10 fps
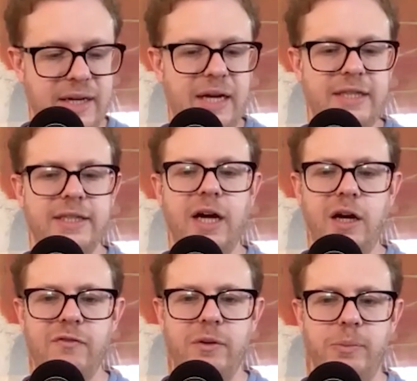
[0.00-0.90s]
is a
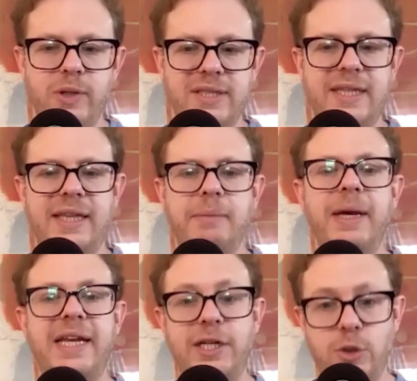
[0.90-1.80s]
convert Buddhist, that they
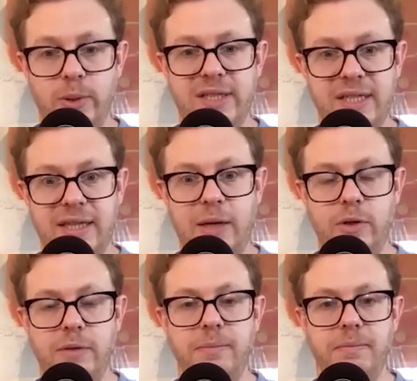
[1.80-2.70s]
made a choice that they
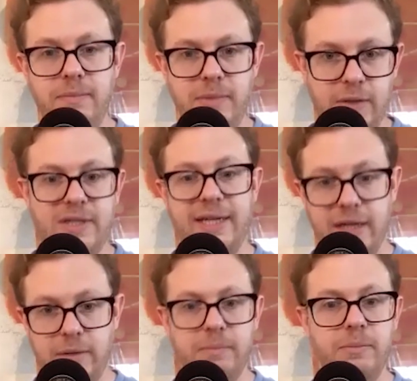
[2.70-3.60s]
would, take
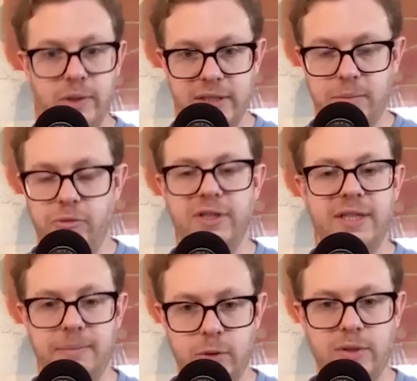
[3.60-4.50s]
on Buddhist
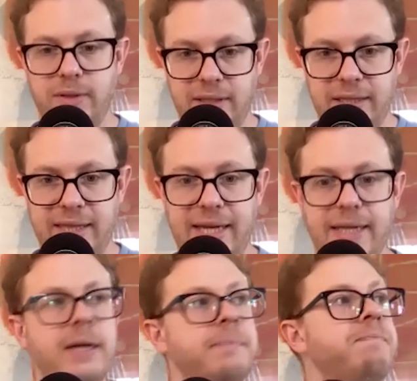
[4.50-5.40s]
precepts or something like that.